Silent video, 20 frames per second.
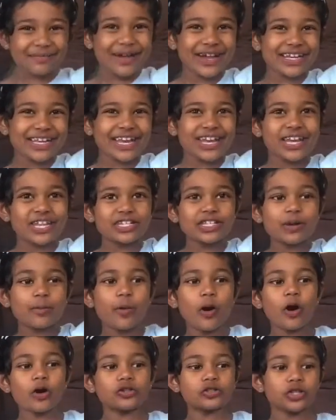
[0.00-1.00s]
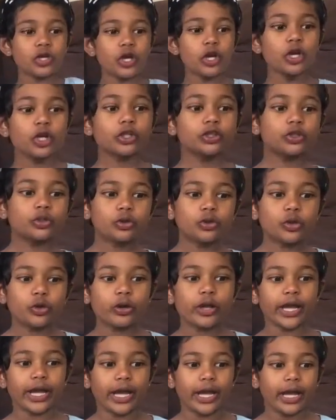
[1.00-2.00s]
TisyaBox. So
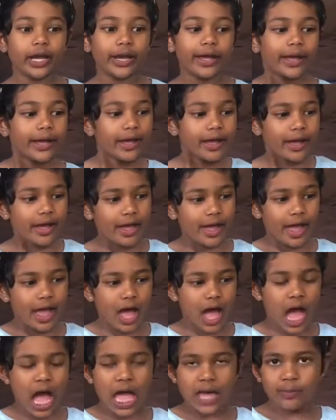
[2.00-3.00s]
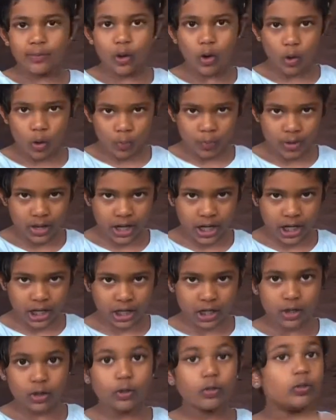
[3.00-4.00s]
today I'm
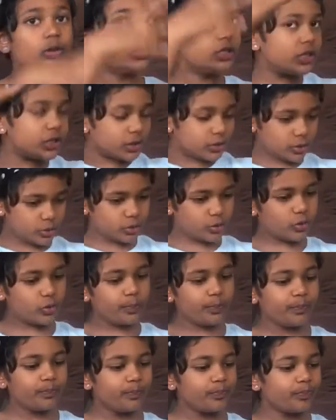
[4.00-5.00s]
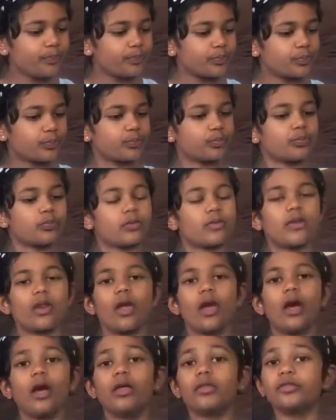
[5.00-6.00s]
opening with you
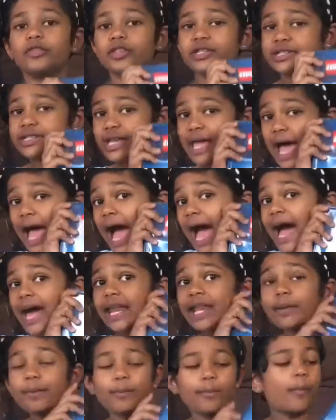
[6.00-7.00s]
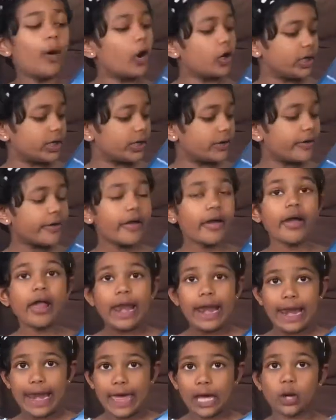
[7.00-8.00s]
this Harry Potter
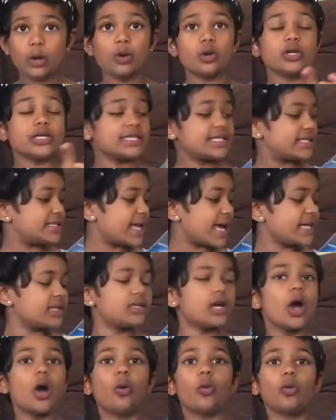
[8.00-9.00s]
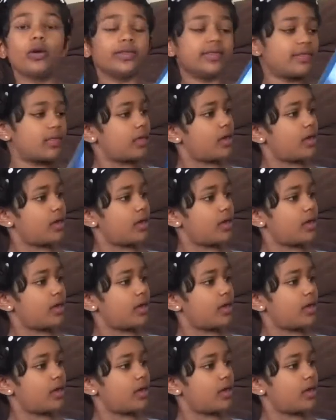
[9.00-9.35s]
Lego set with